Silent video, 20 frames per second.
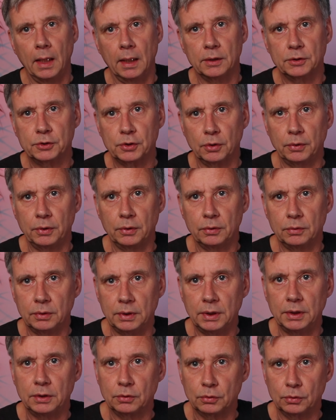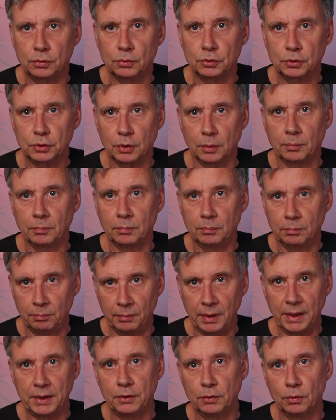So you need to do some
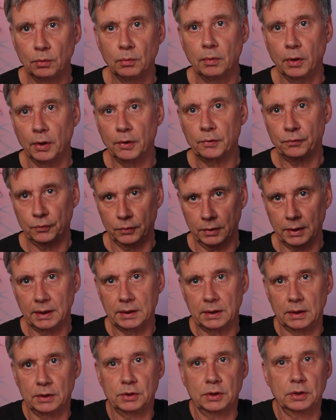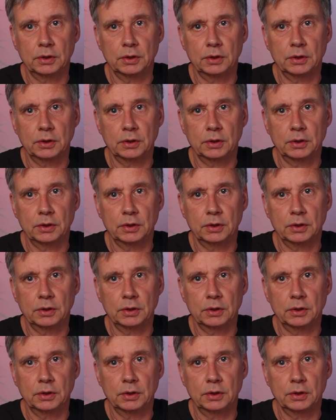manual work for that, as I